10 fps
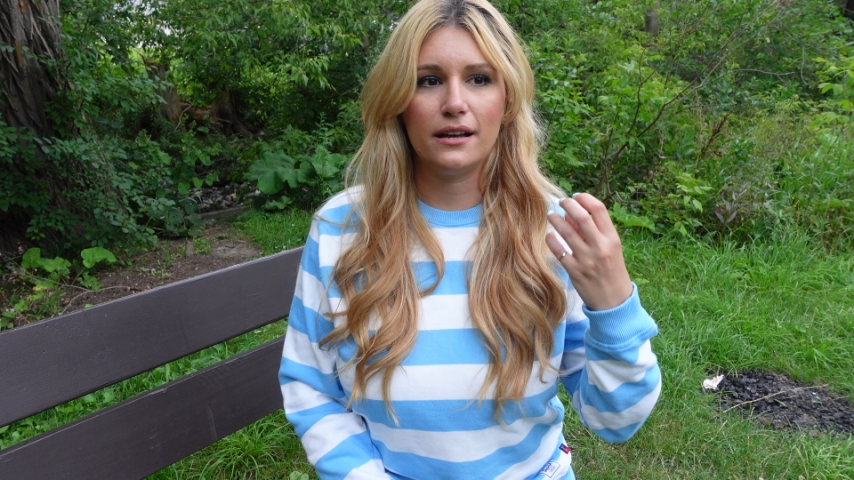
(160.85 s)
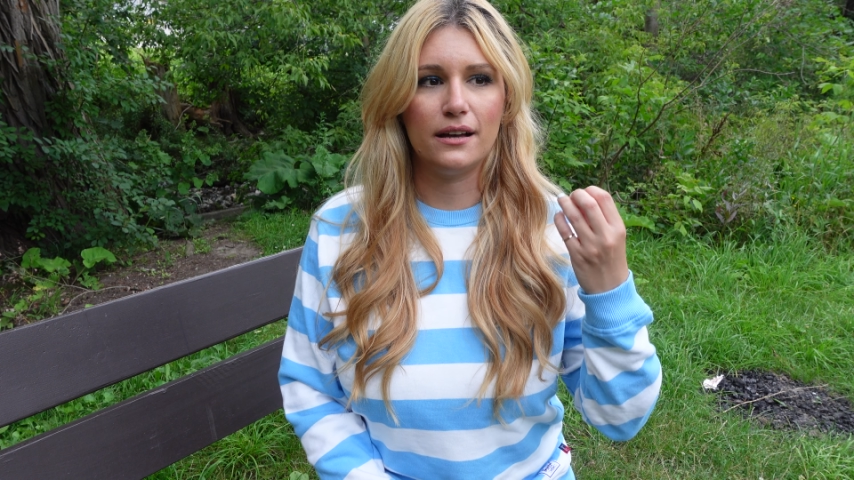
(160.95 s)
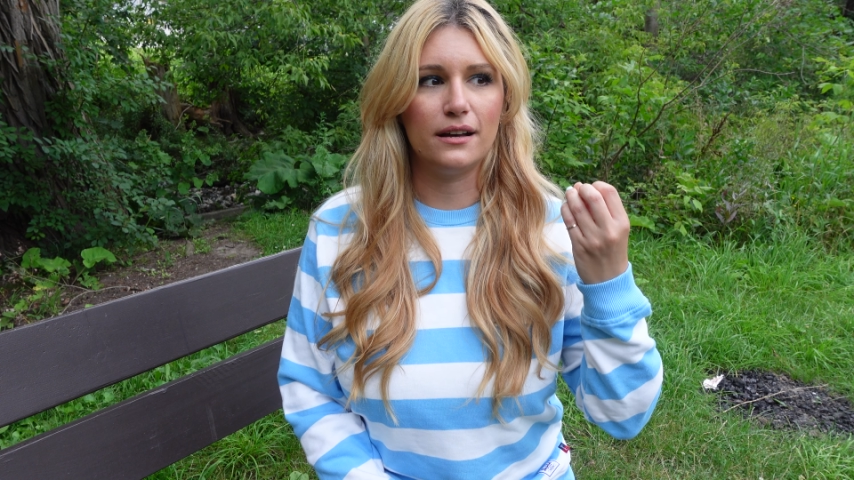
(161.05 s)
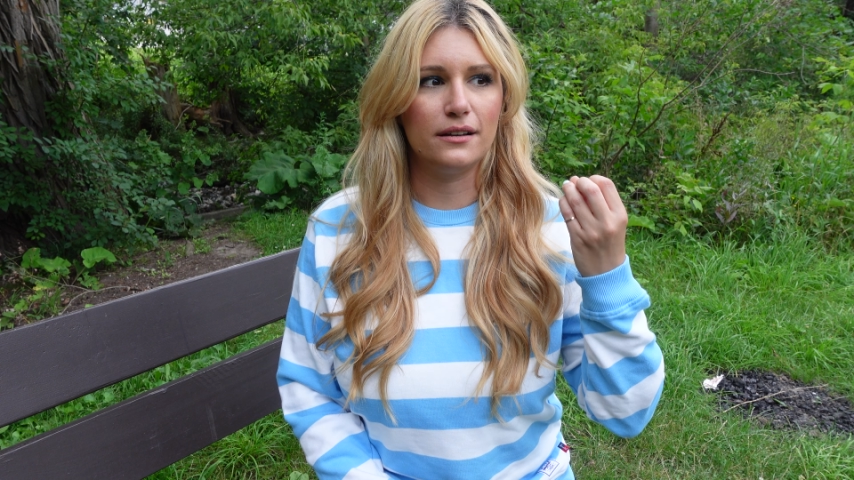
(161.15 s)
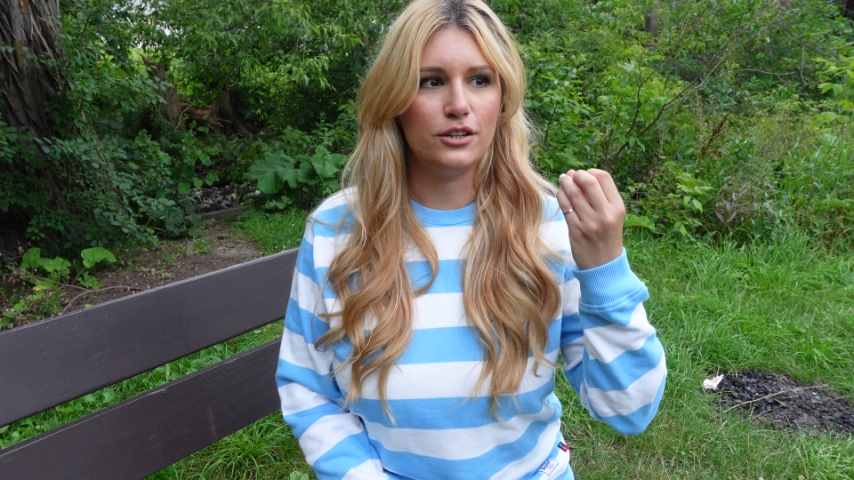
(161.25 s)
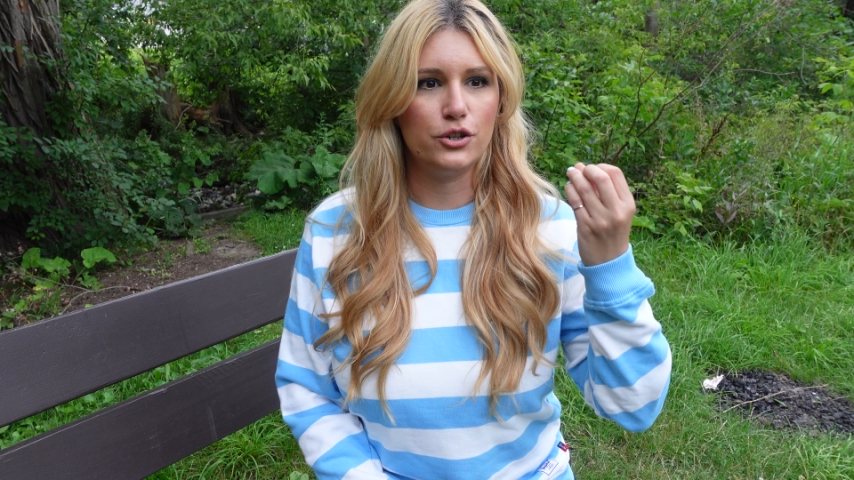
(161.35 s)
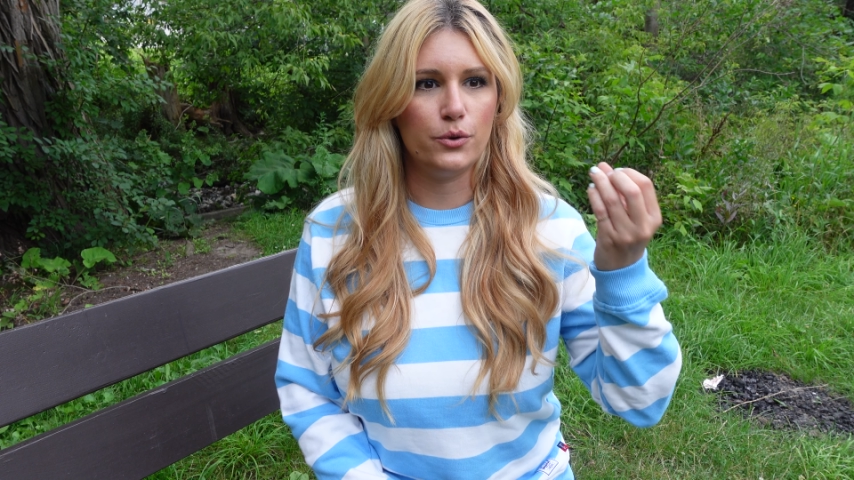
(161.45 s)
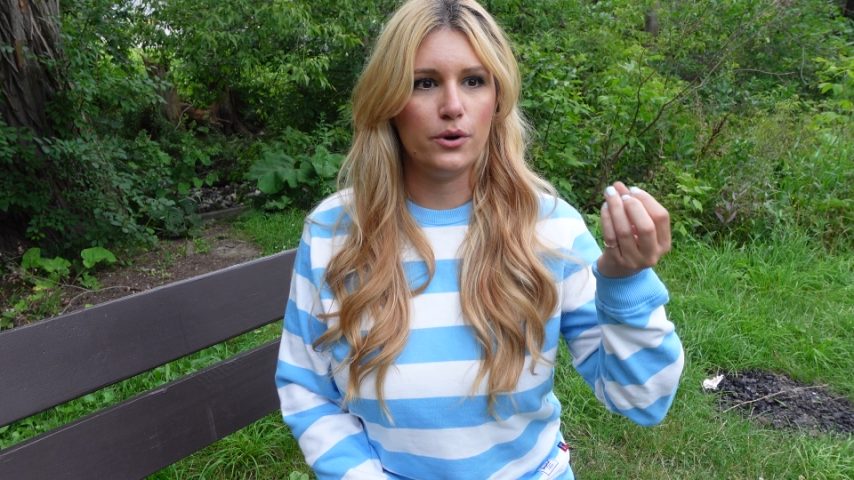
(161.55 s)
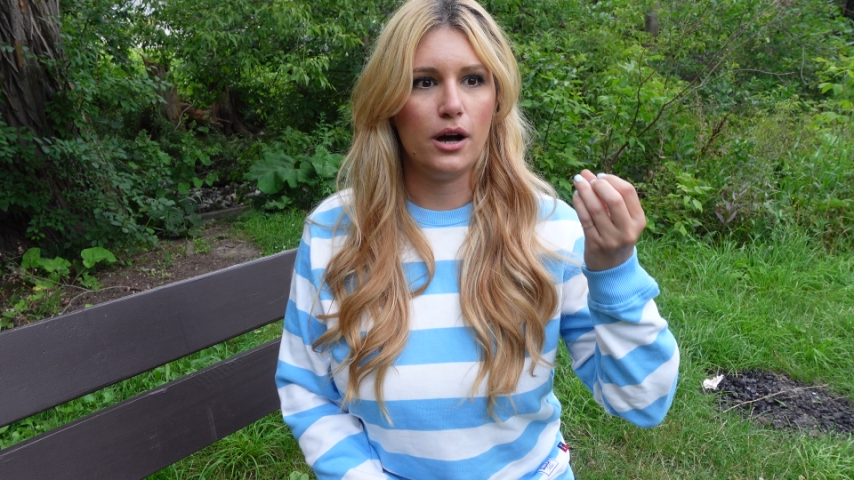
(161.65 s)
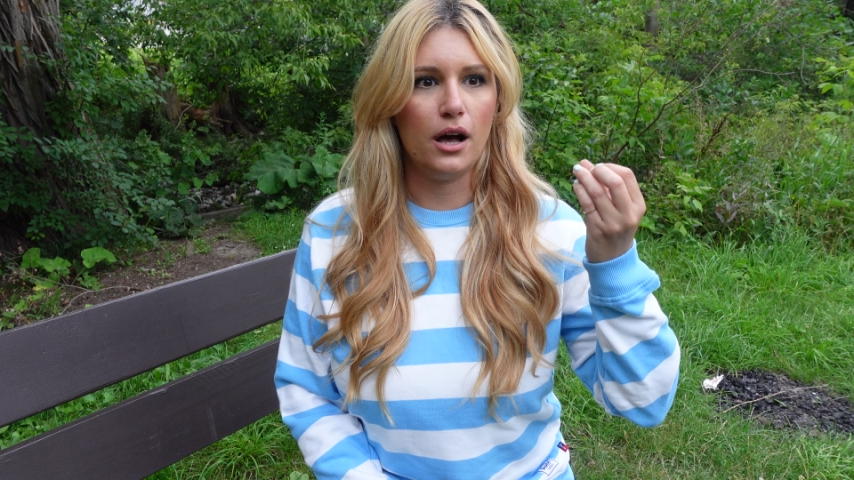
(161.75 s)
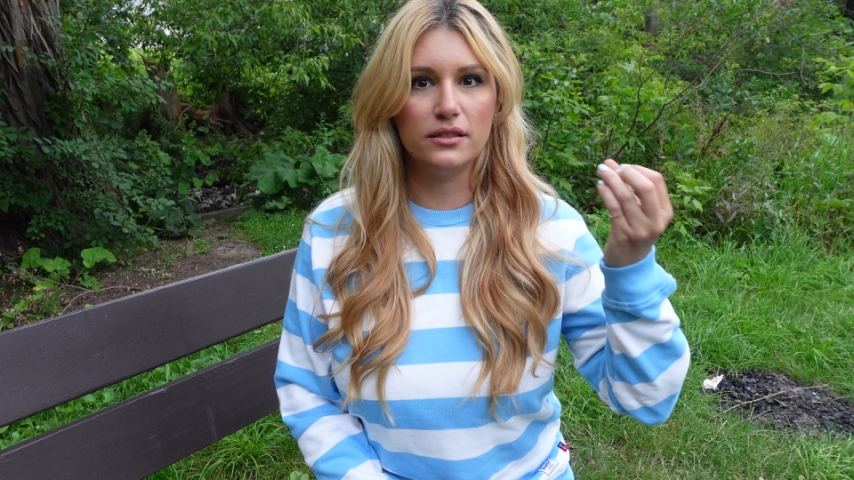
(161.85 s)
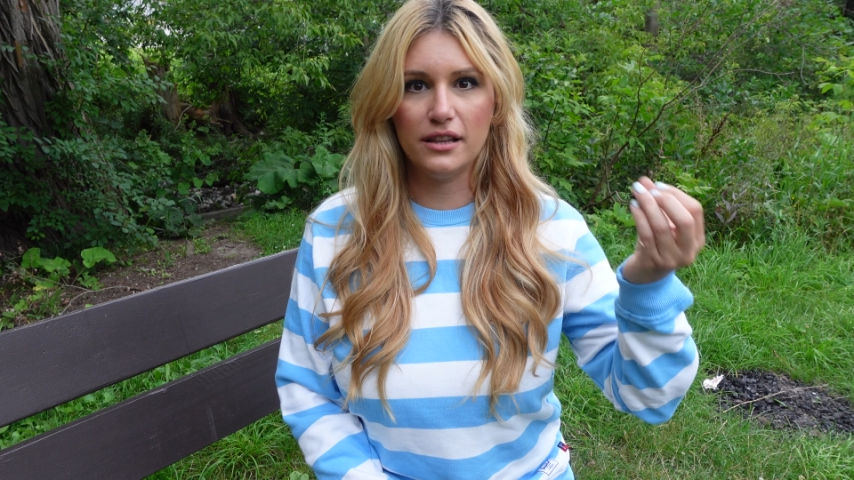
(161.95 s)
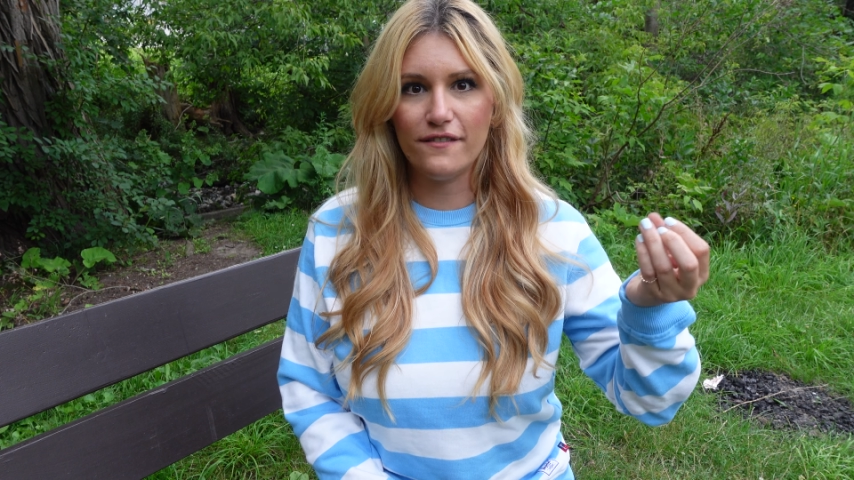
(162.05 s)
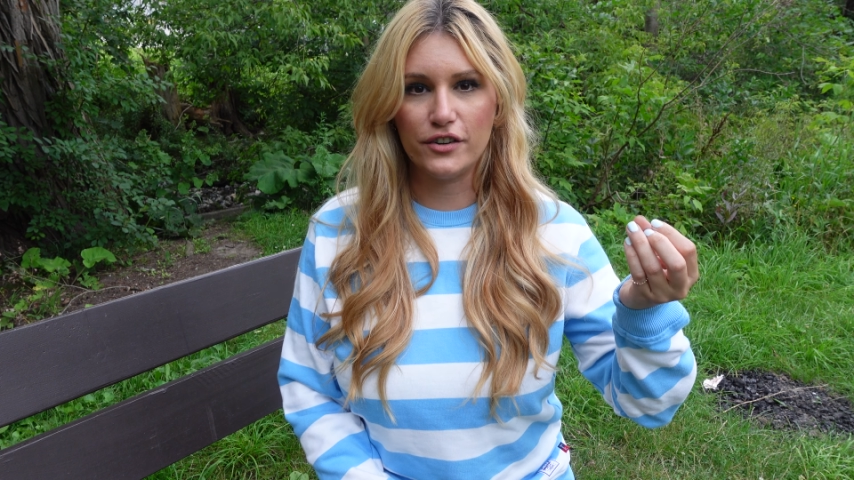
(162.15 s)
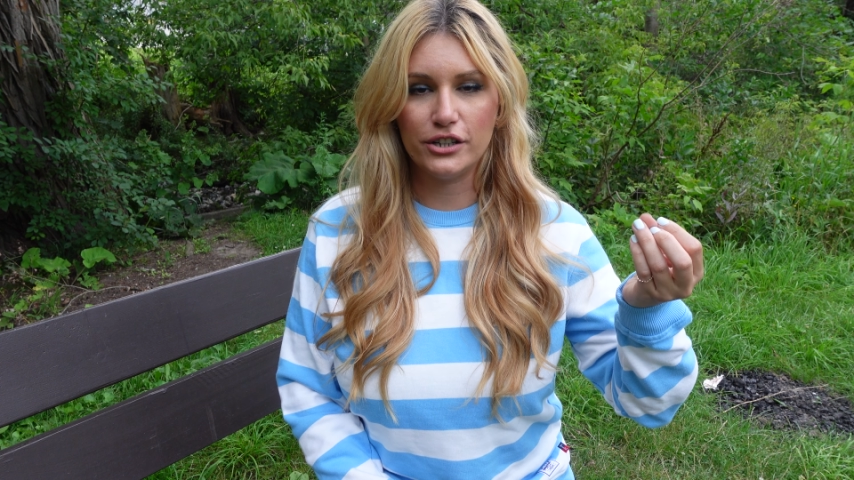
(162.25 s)
uh, you know, a
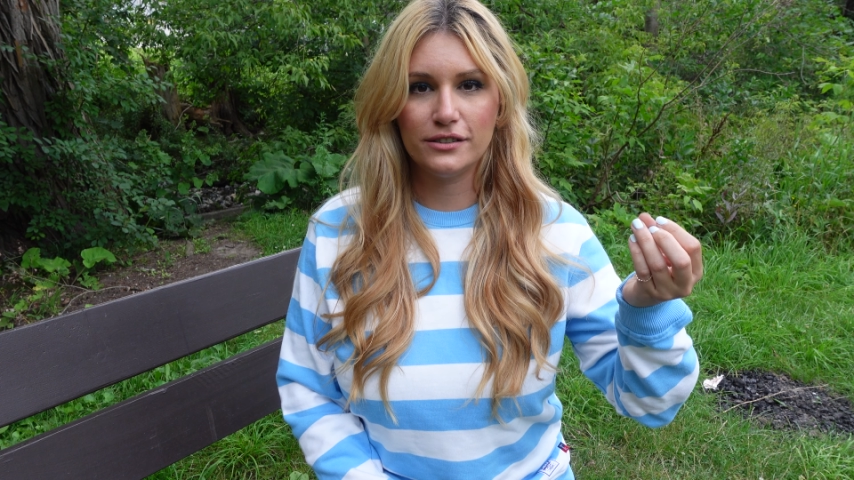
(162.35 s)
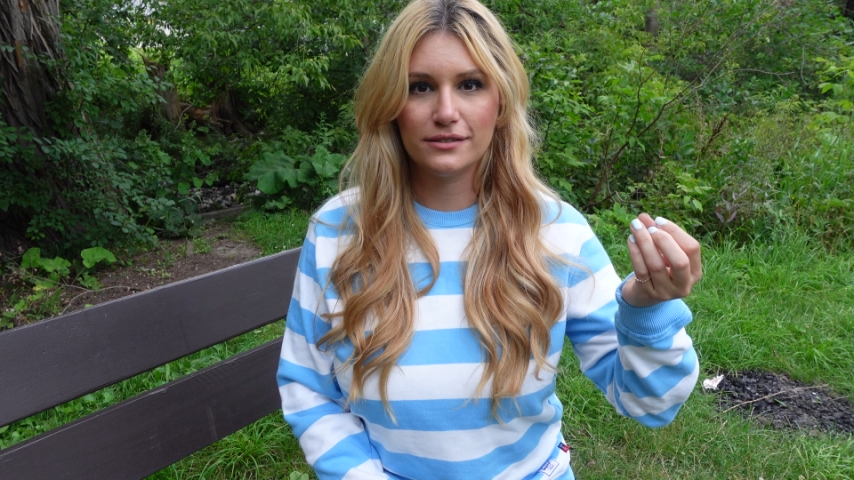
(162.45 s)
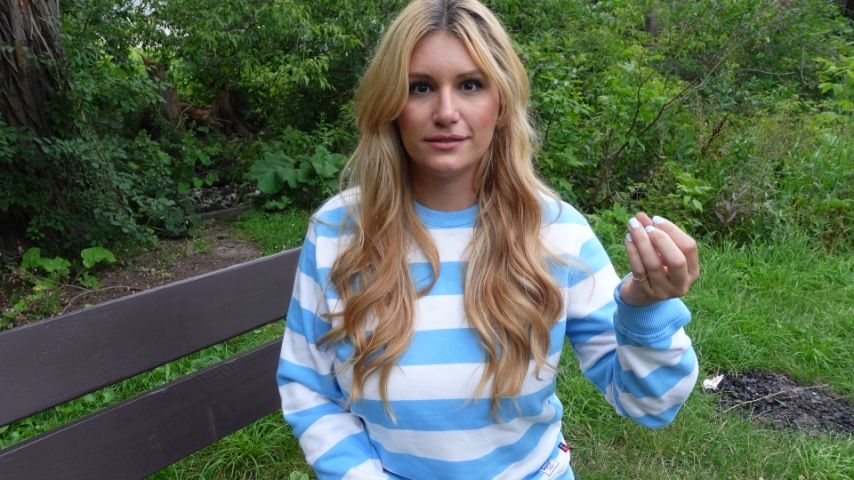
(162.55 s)
lover